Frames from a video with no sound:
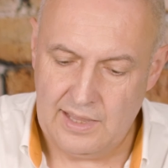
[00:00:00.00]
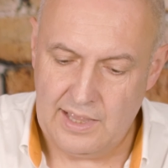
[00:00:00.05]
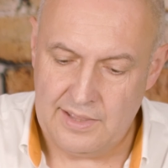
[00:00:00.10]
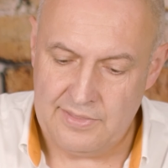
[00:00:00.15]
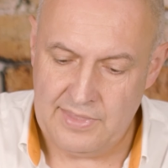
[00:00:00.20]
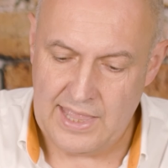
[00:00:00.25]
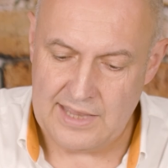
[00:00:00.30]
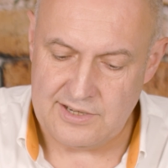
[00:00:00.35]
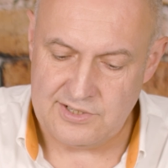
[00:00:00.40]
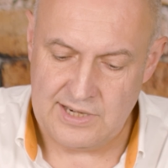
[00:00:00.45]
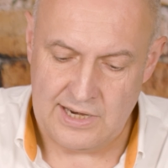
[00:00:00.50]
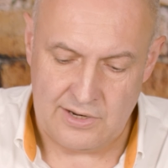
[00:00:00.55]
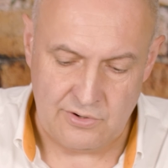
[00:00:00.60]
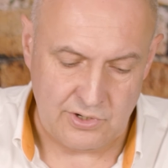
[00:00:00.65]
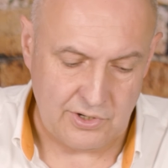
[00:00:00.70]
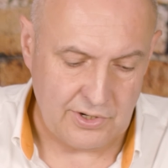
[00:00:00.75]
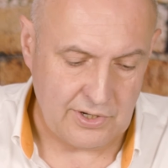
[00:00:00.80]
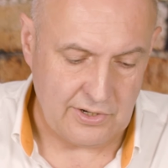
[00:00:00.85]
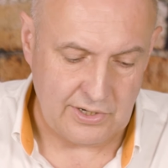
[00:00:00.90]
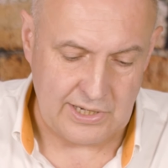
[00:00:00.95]
and that's now
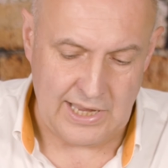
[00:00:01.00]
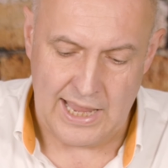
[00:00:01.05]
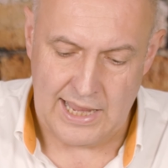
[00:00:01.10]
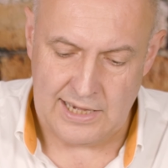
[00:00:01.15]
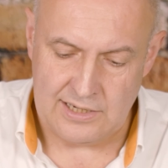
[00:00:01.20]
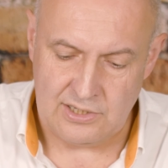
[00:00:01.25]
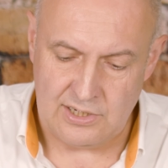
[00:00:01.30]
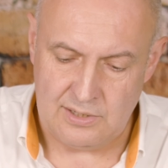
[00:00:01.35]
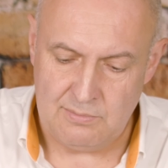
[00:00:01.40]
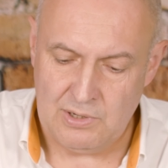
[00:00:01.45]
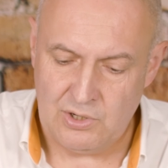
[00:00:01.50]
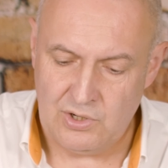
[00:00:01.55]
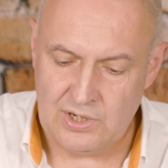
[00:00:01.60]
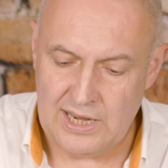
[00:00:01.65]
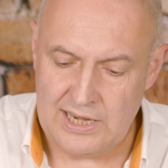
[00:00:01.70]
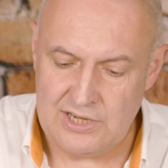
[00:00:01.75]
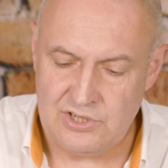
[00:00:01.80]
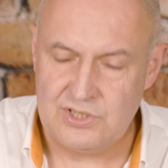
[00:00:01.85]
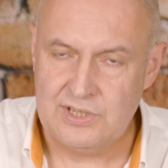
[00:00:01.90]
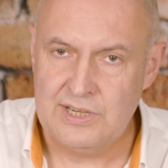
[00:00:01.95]
got our CAN
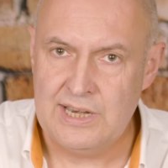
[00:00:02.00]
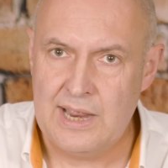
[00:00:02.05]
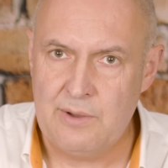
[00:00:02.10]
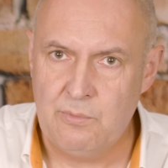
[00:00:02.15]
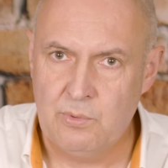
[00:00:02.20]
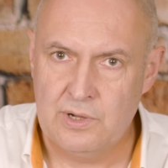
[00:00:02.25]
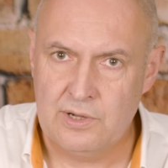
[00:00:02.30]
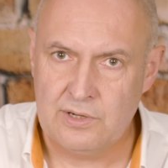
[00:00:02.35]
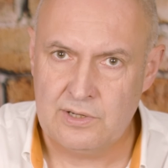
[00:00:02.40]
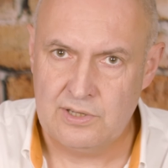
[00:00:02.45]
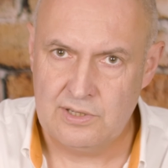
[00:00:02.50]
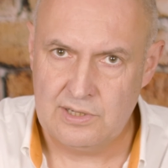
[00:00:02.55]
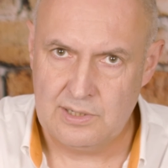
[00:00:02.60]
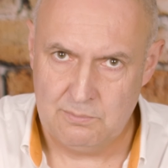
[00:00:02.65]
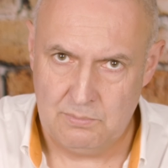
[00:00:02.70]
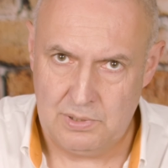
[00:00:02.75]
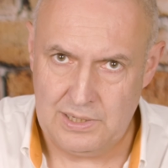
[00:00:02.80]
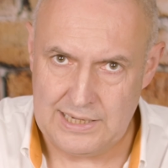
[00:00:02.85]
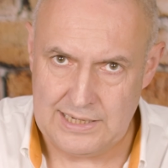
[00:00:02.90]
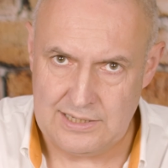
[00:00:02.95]
communication network
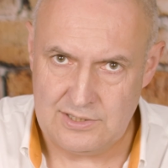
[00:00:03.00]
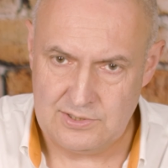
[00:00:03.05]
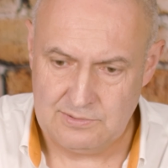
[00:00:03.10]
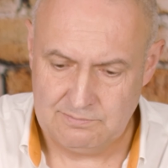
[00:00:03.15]
complete.